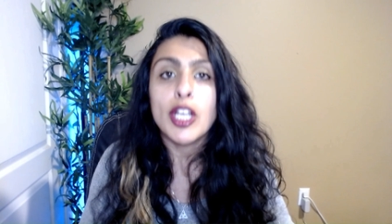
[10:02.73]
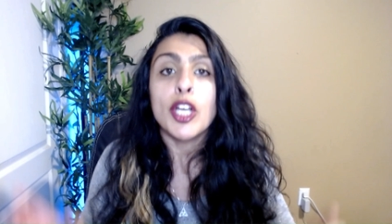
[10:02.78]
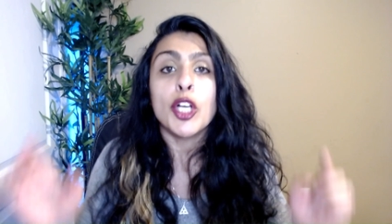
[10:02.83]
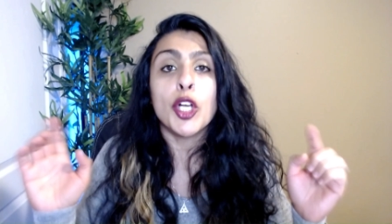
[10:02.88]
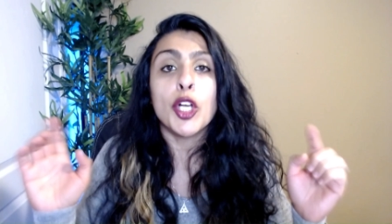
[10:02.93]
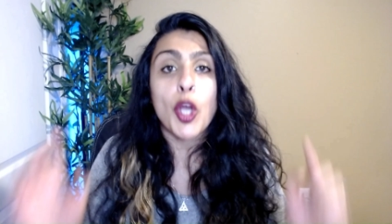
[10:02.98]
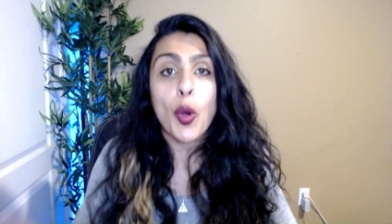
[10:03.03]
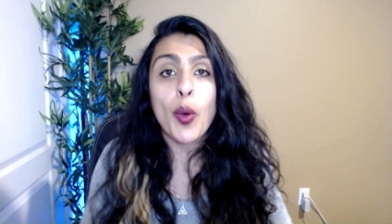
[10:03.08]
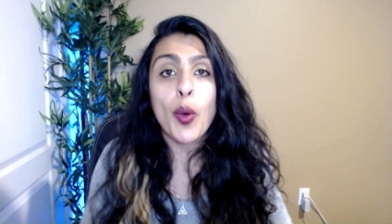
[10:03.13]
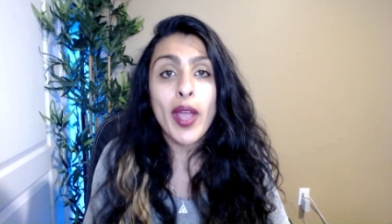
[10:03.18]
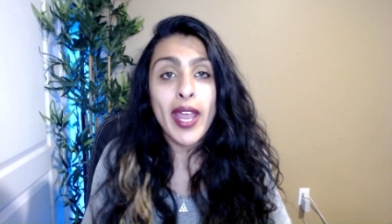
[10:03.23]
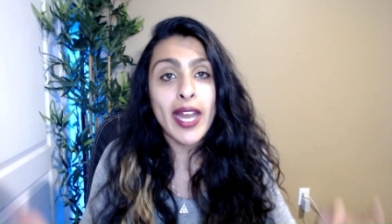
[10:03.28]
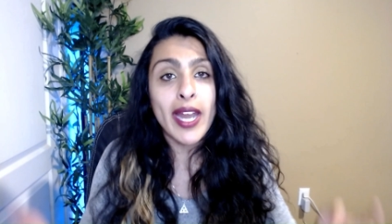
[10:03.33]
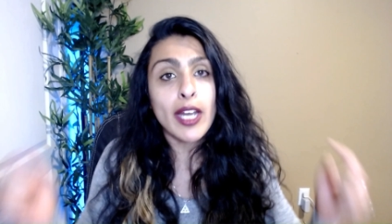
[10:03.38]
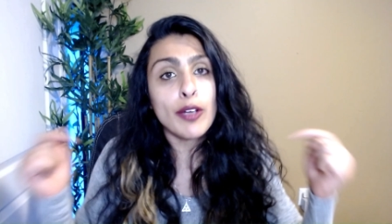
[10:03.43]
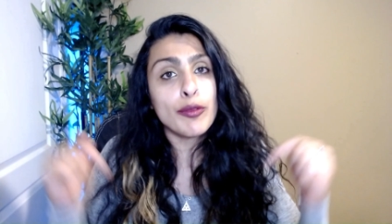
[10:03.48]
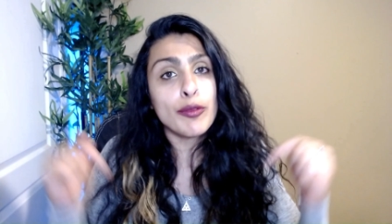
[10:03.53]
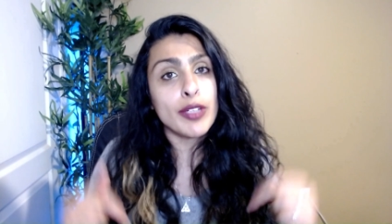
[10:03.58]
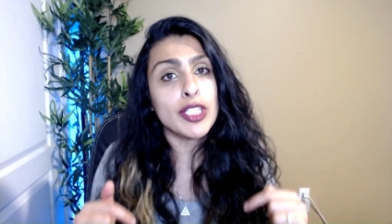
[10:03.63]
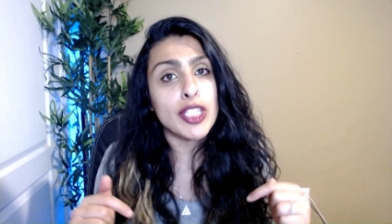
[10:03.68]
go ahead
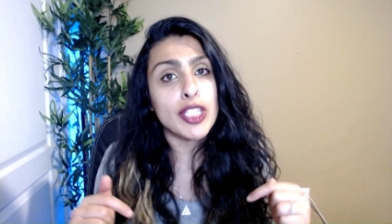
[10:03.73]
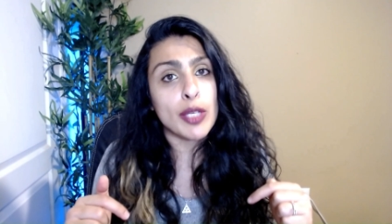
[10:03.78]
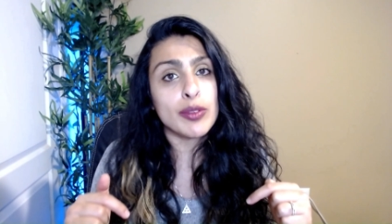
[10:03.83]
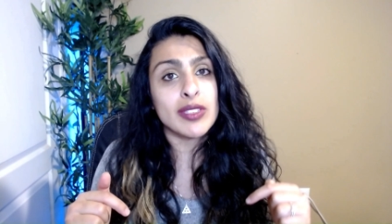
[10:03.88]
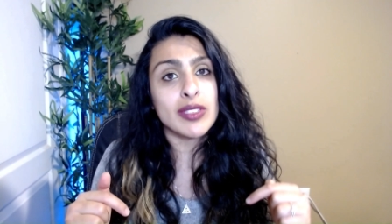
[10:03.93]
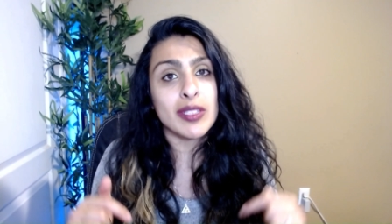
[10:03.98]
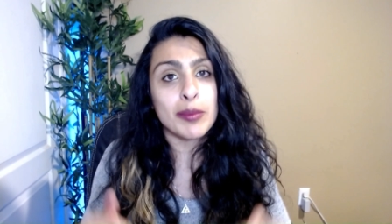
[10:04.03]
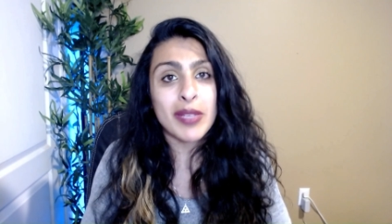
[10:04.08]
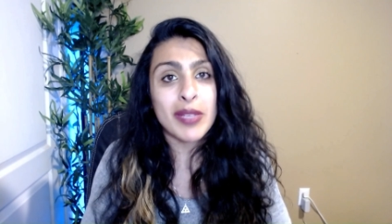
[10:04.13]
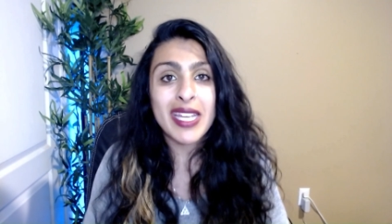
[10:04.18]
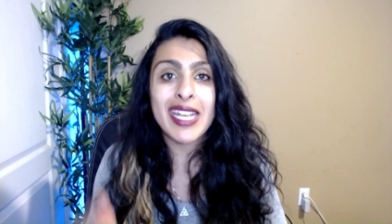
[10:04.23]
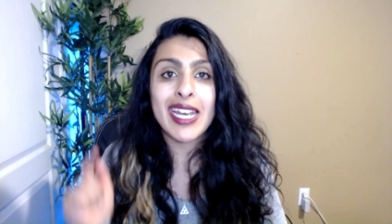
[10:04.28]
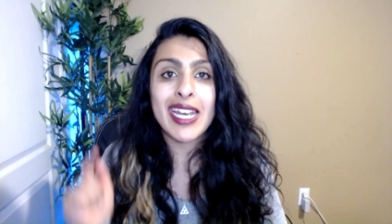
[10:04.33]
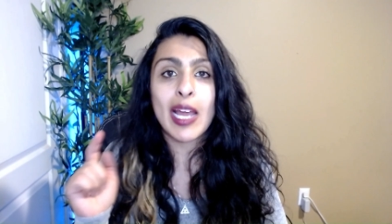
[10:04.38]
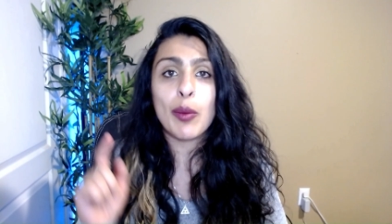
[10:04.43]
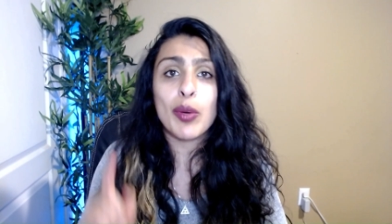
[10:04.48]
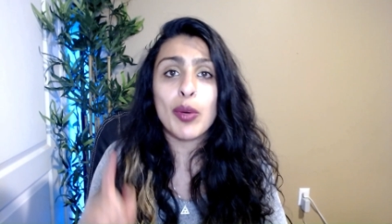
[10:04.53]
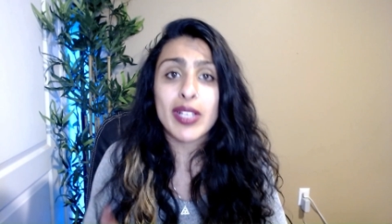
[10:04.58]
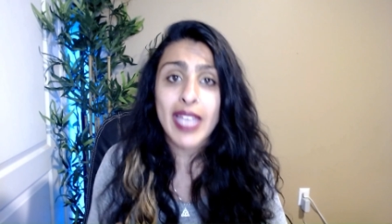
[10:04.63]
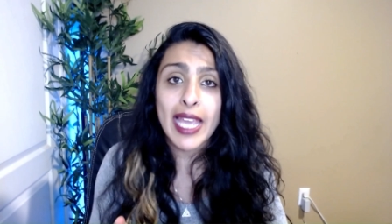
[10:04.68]
and reach out to me and I
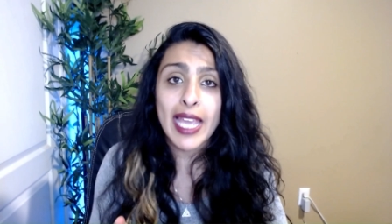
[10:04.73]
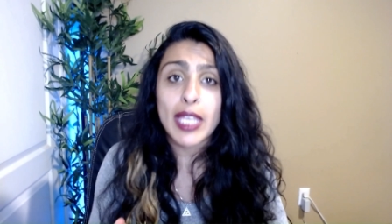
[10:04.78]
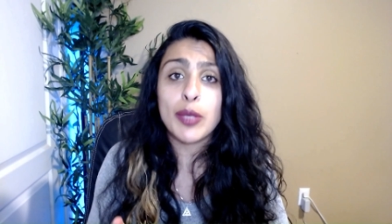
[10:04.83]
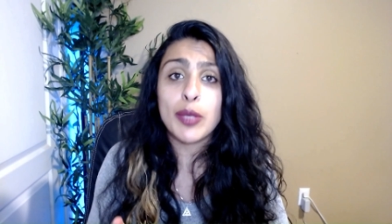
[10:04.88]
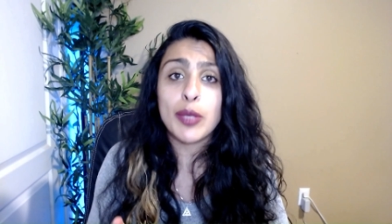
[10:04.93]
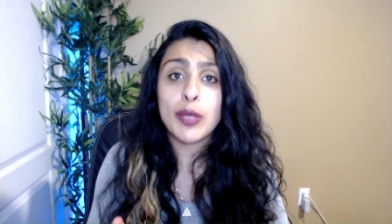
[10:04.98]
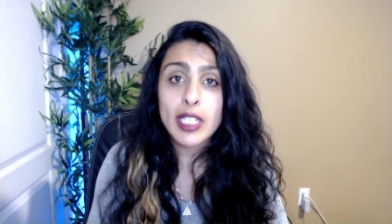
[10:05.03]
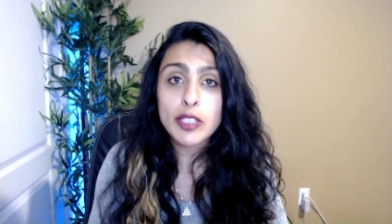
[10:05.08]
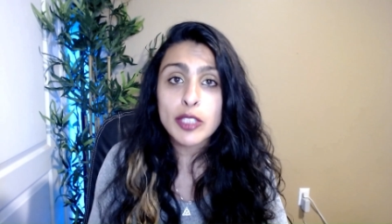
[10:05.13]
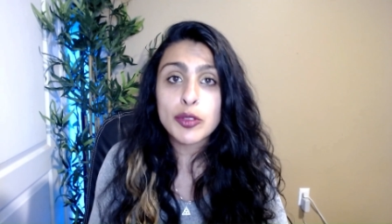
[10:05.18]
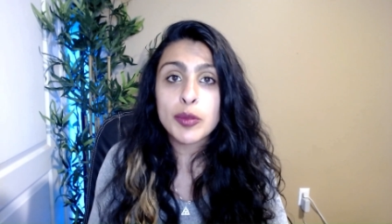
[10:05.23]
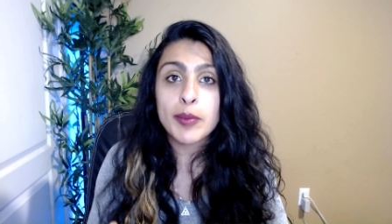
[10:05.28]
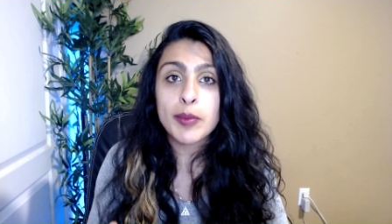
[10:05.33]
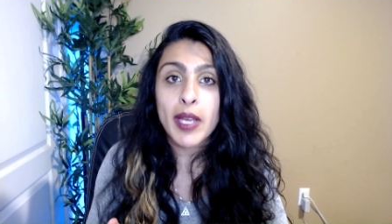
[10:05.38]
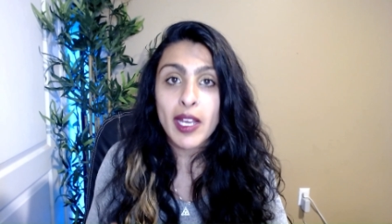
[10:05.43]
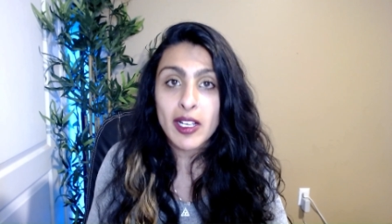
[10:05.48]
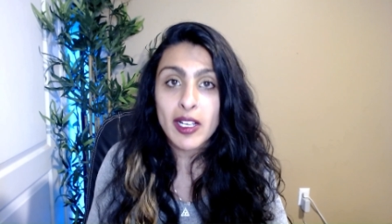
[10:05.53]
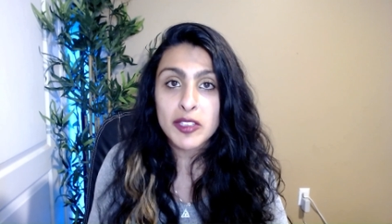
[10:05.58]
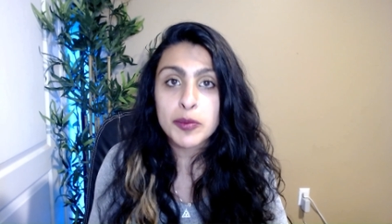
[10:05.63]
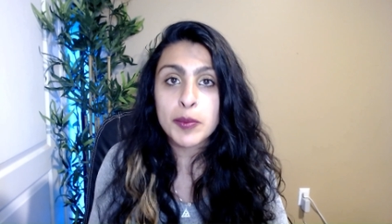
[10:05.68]
will get you in touch with my
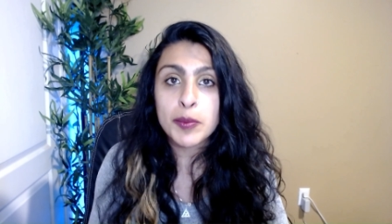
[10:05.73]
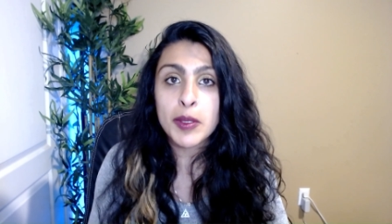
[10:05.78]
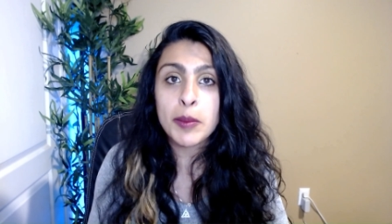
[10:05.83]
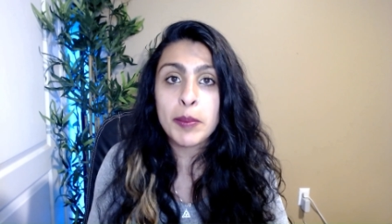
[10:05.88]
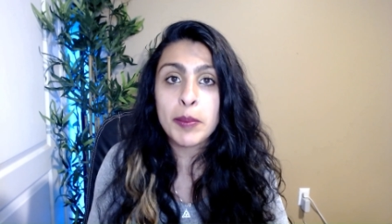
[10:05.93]
husband,